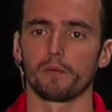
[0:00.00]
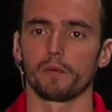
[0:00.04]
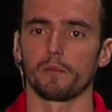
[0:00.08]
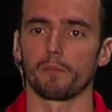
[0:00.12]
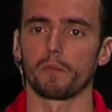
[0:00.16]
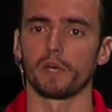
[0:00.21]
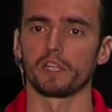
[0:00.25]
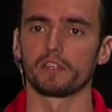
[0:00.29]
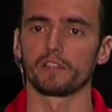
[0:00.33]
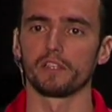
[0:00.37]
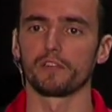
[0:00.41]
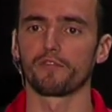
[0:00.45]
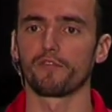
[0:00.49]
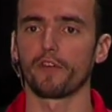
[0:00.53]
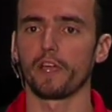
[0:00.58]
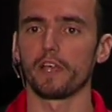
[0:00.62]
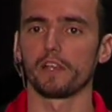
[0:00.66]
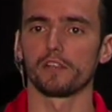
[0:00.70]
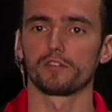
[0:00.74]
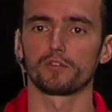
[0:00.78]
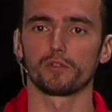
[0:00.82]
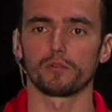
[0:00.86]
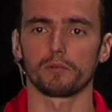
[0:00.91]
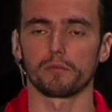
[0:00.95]
But it
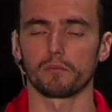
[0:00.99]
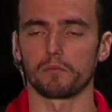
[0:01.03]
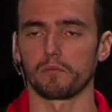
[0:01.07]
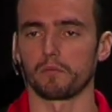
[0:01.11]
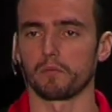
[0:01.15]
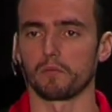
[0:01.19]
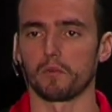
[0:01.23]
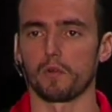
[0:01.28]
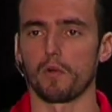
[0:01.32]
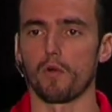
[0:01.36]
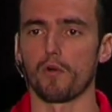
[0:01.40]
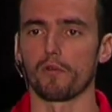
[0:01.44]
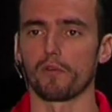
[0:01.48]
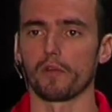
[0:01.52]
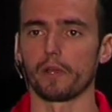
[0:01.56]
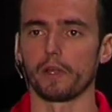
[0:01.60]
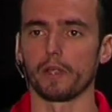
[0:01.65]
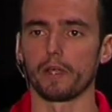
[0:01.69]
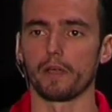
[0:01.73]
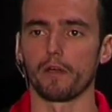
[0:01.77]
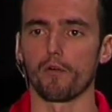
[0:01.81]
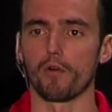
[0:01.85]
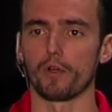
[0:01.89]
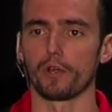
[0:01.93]
fails on
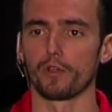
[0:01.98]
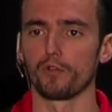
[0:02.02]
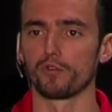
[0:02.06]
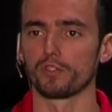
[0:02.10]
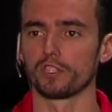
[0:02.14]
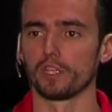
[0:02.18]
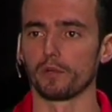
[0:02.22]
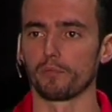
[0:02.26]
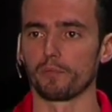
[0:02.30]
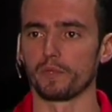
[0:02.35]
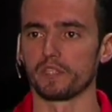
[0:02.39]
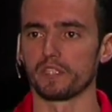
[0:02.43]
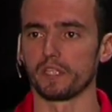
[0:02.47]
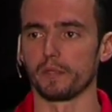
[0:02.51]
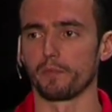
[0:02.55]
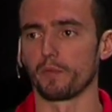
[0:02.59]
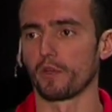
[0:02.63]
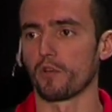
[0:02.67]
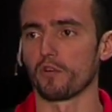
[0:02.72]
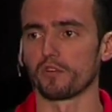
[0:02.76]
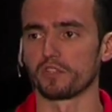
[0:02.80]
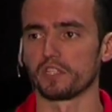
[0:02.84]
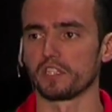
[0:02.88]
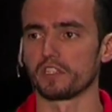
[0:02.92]
a, on a user P C
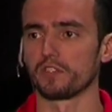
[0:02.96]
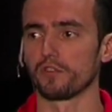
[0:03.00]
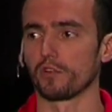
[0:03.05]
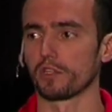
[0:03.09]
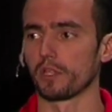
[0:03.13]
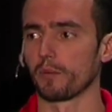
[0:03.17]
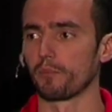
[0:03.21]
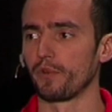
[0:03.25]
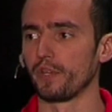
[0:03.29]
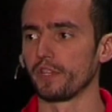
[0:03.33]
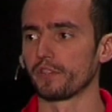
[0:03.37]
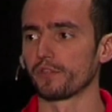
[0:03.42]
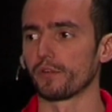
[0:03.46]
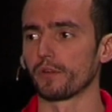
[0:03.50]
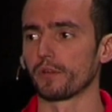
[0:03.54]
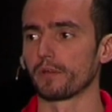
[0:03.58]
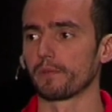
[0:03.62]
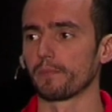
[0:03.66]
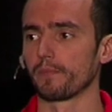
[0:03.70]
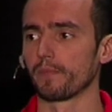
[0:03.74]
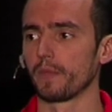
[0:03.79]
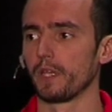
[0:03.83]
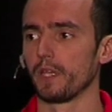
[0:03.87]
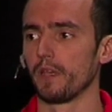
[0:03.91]
because it's not a printer.
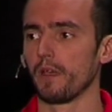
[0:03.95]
